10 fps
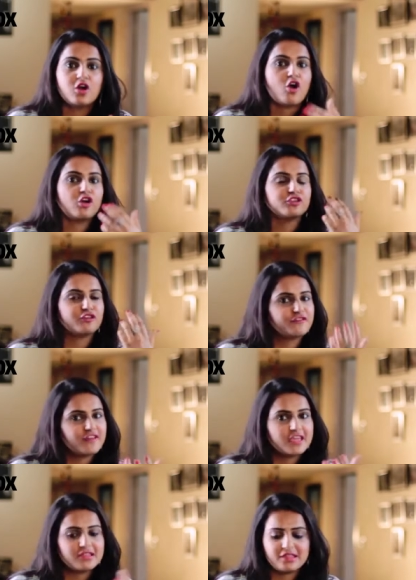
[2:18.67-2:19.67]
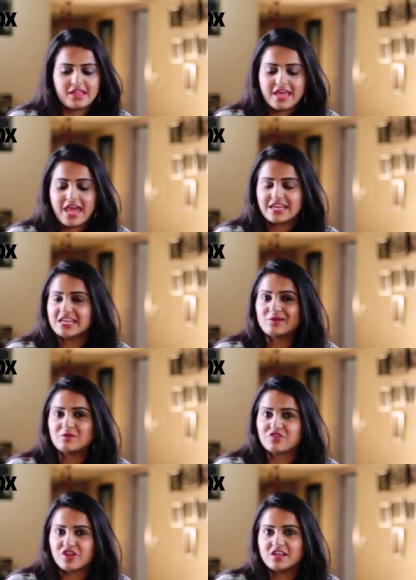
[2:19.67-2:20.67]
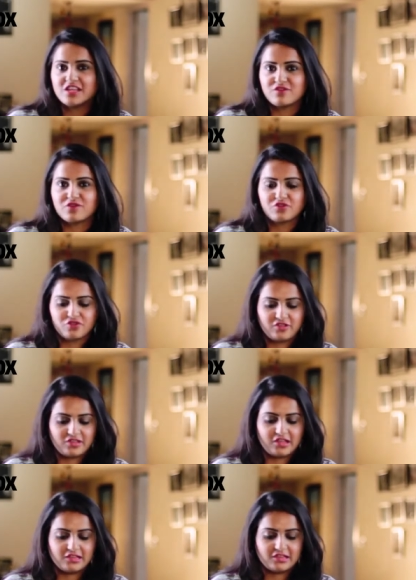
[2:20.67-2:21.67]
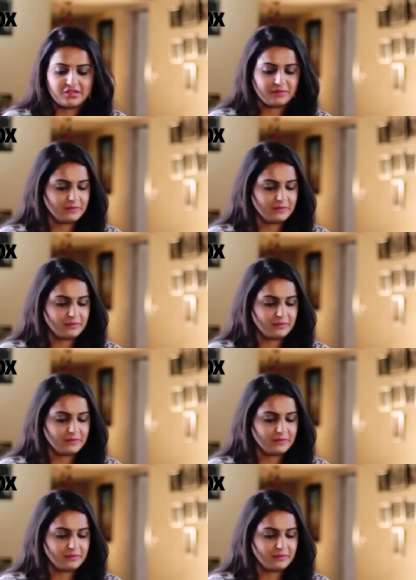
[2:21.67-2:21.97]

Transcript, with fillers: on your face and it will really give you good results.